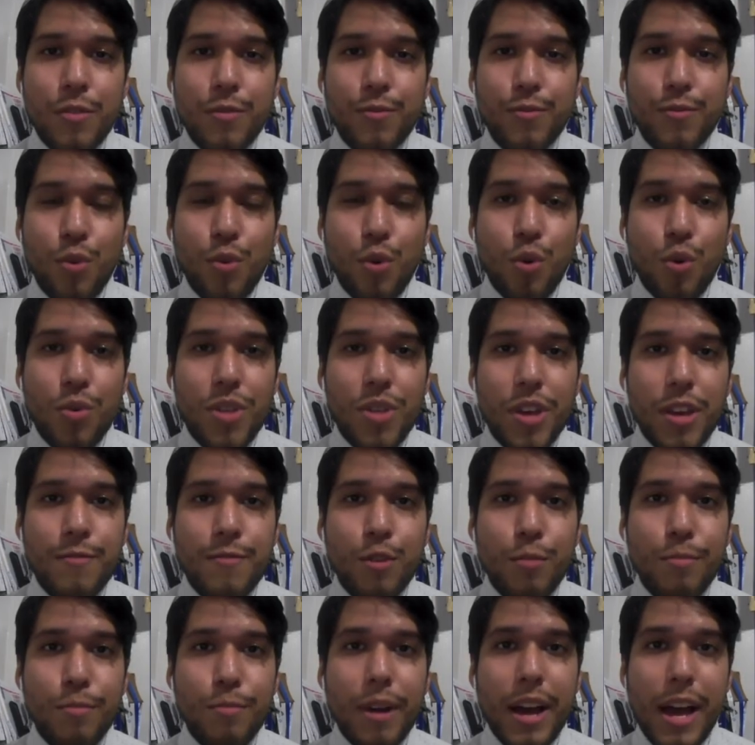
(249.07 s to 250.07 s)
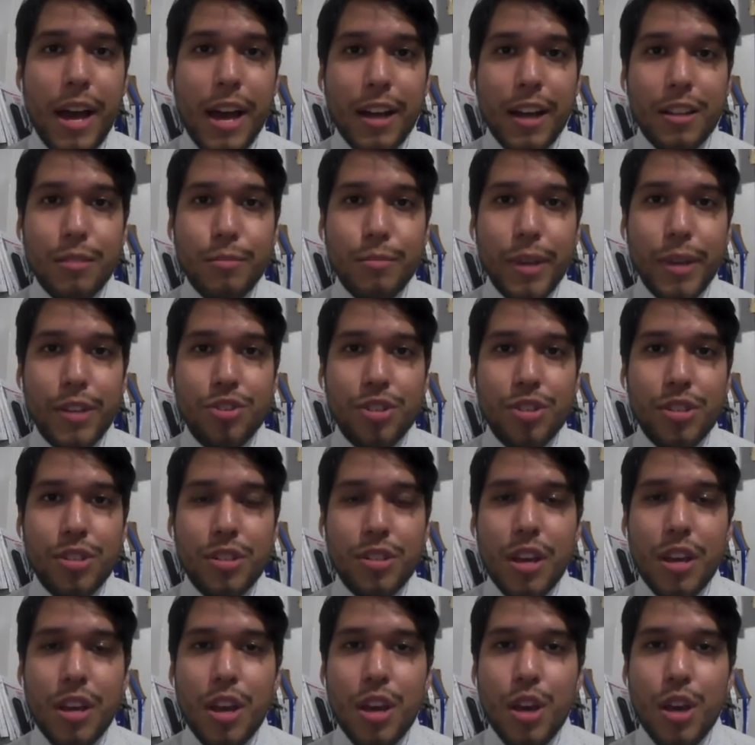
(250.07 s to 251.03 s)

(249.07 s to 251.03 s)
for the vote by acclamation,